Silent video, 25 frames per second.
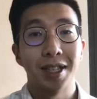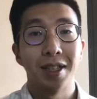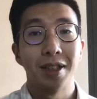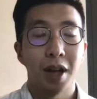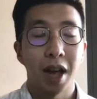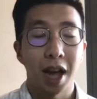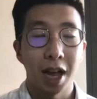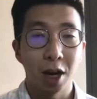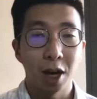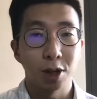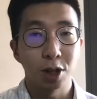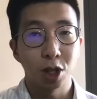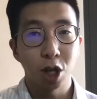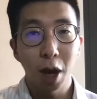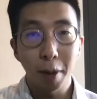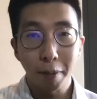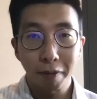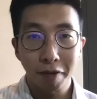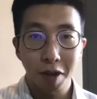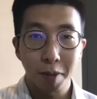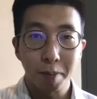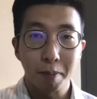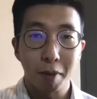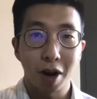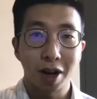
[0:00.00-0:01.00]
And on top of
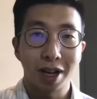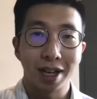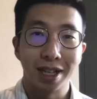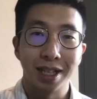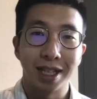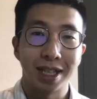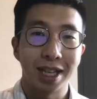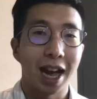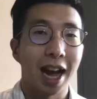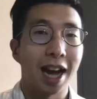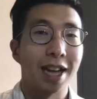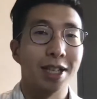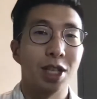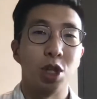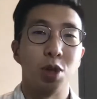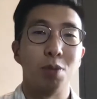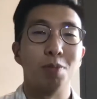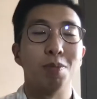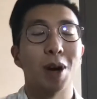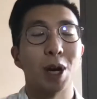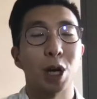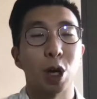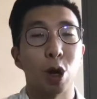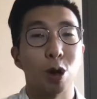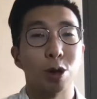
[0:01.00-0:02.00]
the market size, you
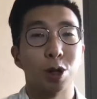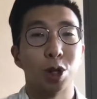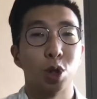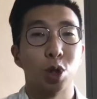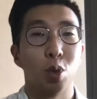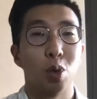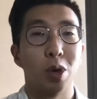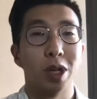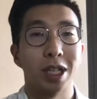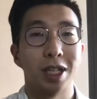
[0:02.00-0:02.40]
might also want